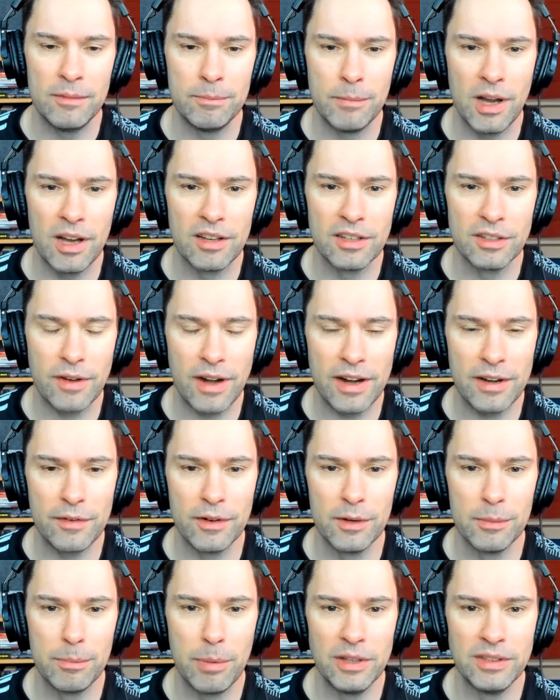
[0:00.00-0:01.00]
Marcus
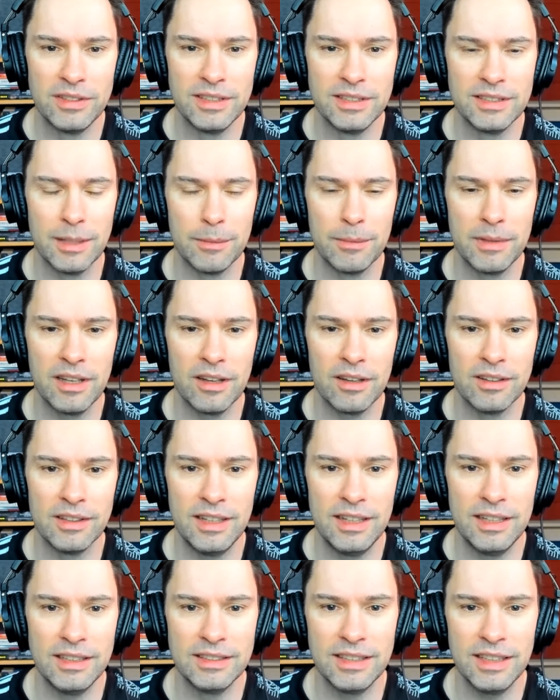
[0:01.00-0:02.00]
Rashford posted something on
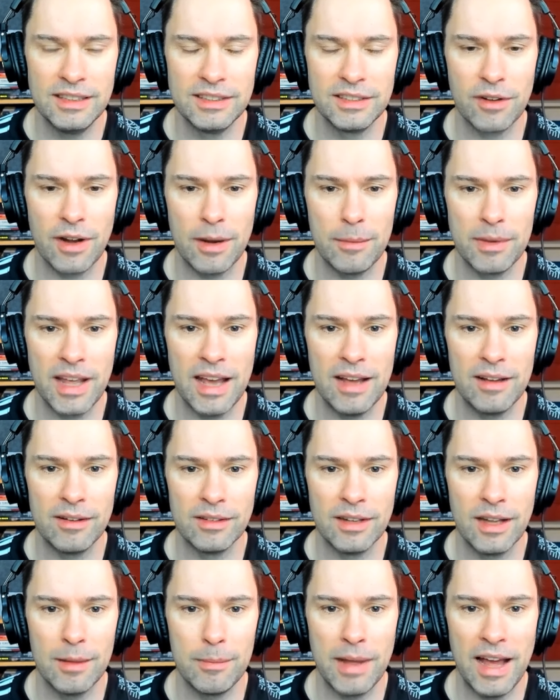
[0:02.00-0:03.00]
his Instagram
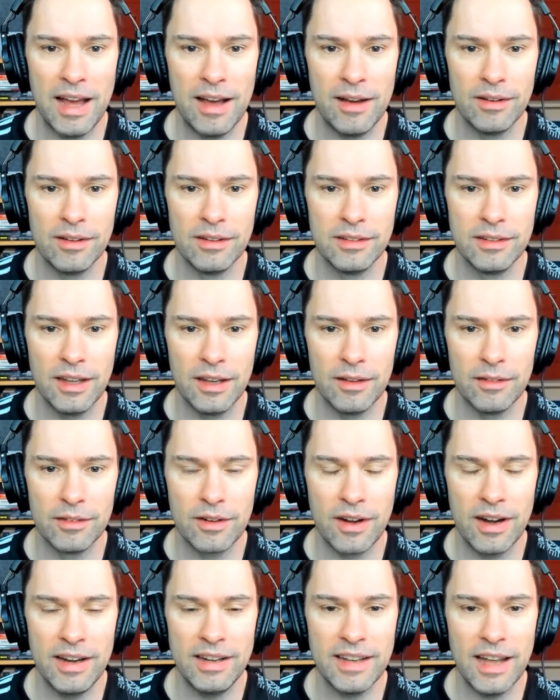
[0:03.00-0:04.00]
account about,
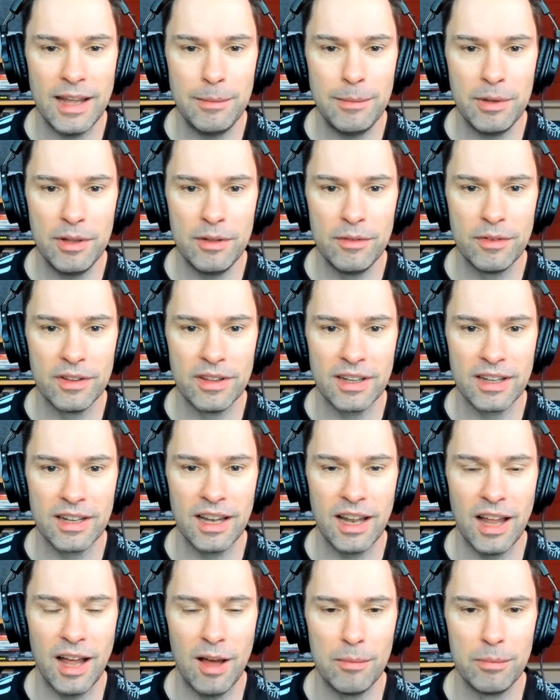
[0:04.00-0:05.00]
great debut for the
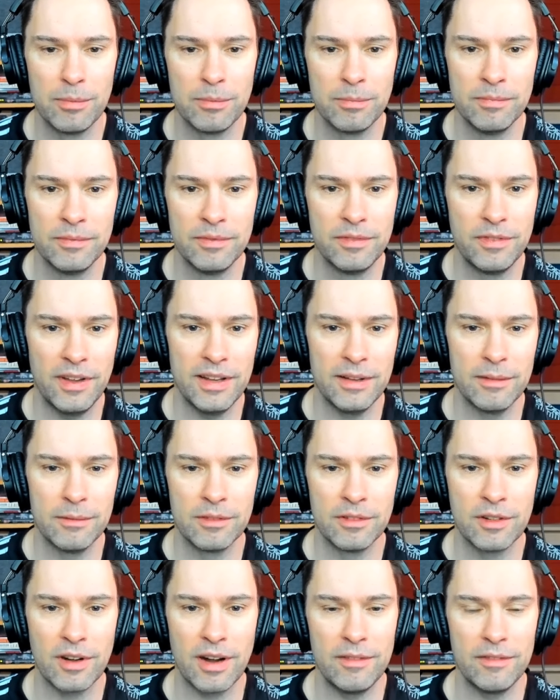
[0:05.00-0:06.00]
club.
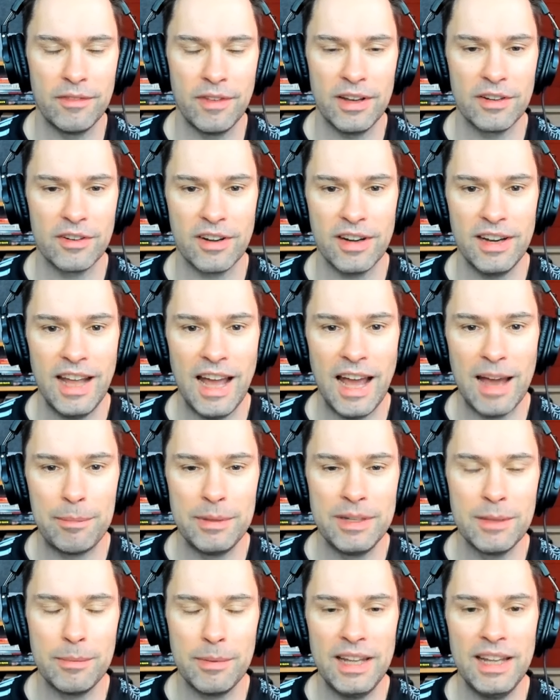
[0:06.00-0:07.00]
Great victory,
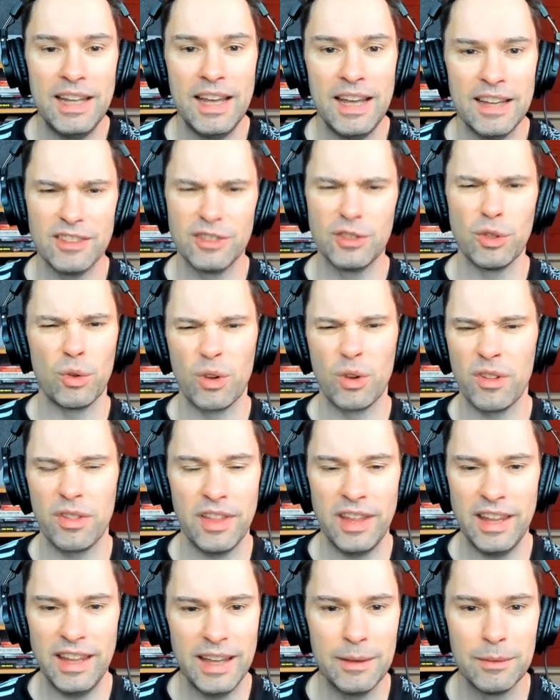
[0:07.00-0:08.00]
happy to be here, sort of
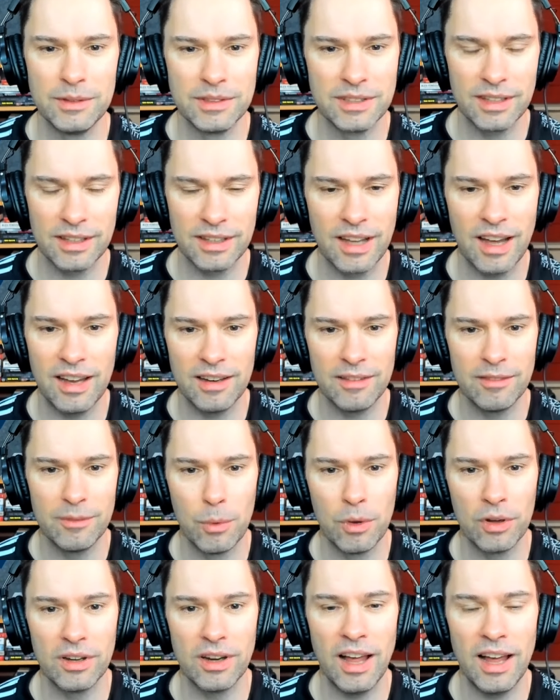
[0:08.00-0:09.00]
thing. It was the kind of
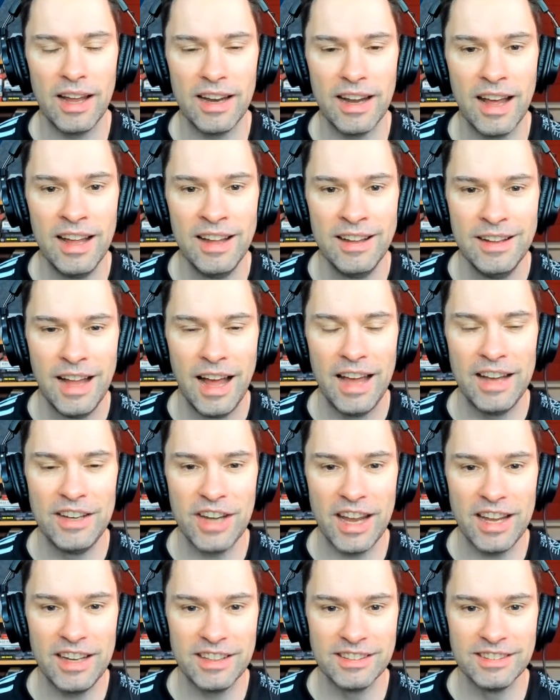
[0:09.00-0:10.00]
one-liner. And
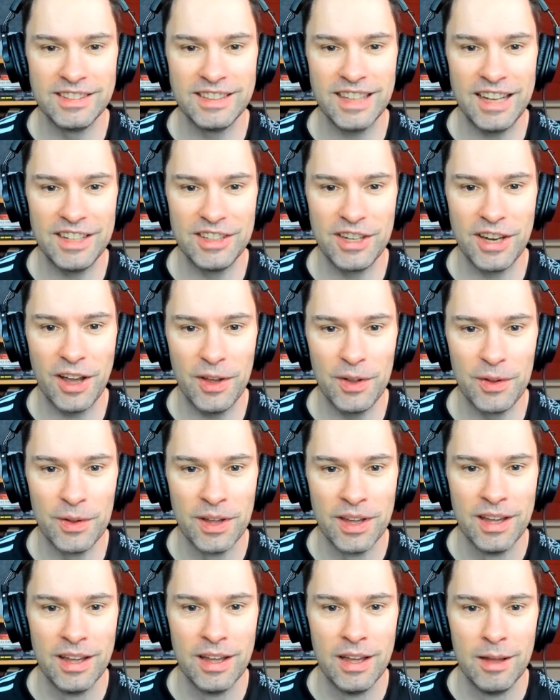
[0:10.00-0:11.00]
Jadon Sancho
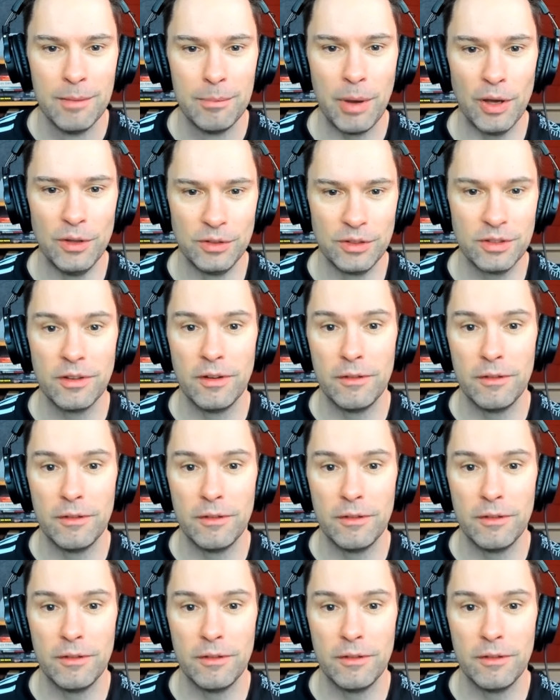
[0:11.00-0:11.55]
posts